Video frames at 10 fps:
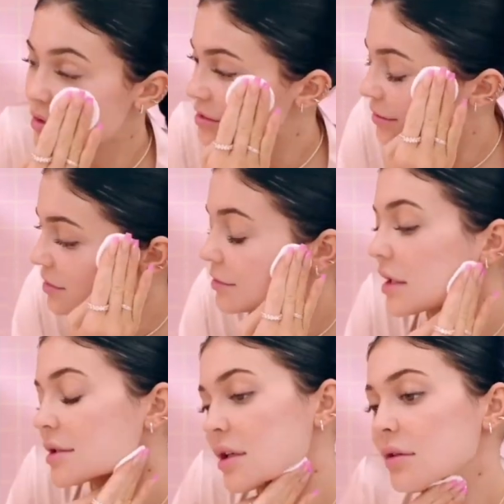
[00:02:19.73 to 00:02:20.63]
smells
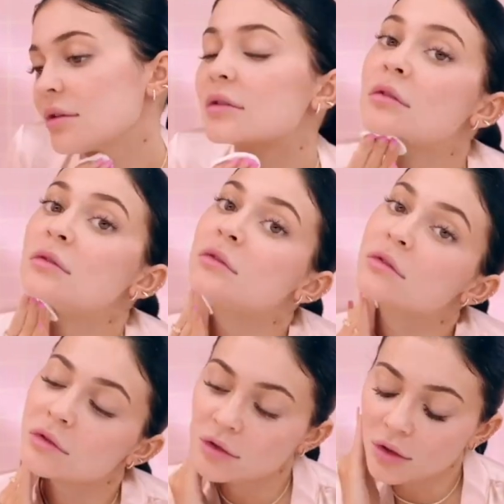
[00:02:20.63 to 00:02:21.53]
amazing.
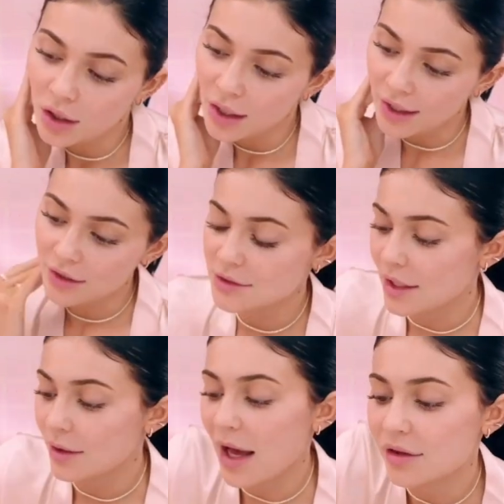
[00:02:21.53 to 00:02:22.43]
I could
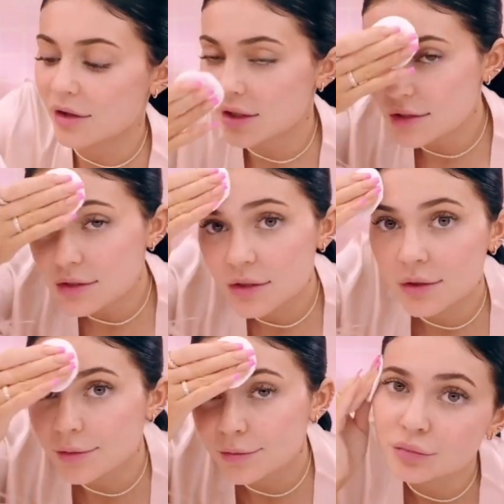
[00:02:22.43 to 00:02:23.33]
take a bath in this.
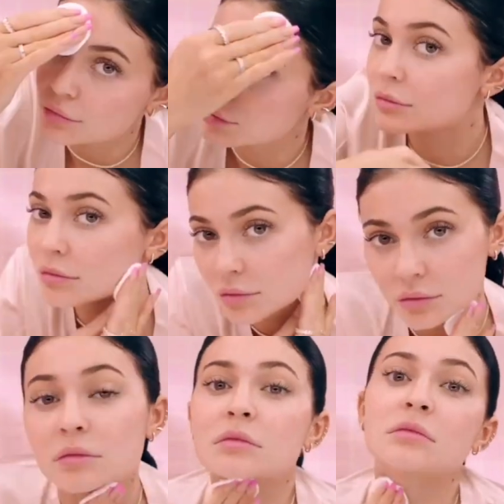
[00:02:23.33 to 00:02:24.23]

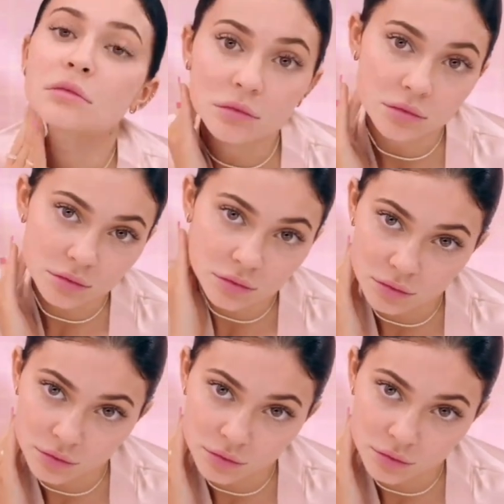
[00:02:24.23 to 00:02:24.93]
I don't really like